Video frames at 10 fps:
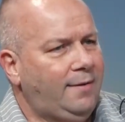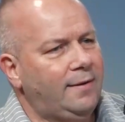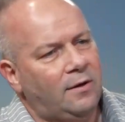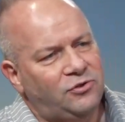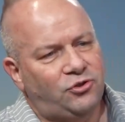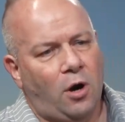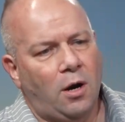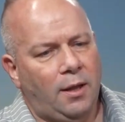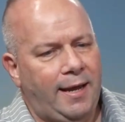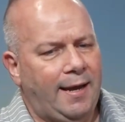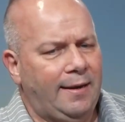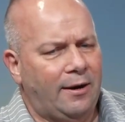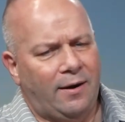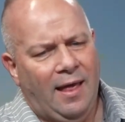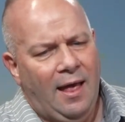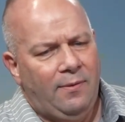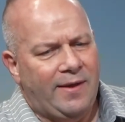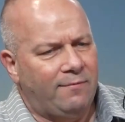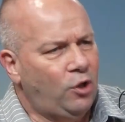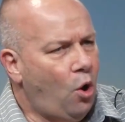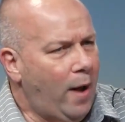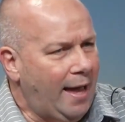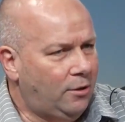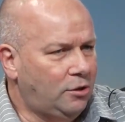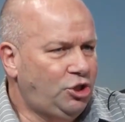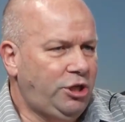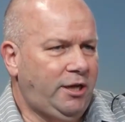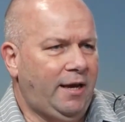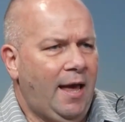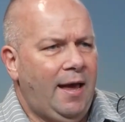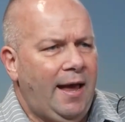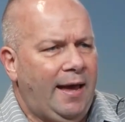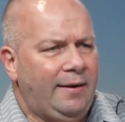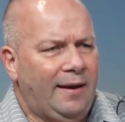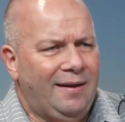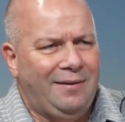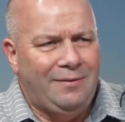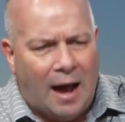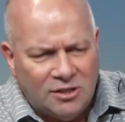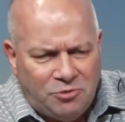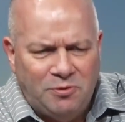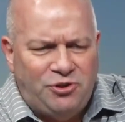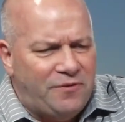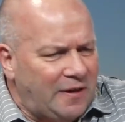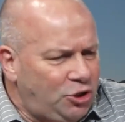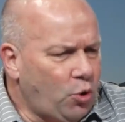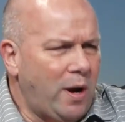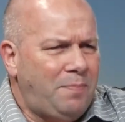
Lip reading: and they're struggling and they have low energy and non-specific joint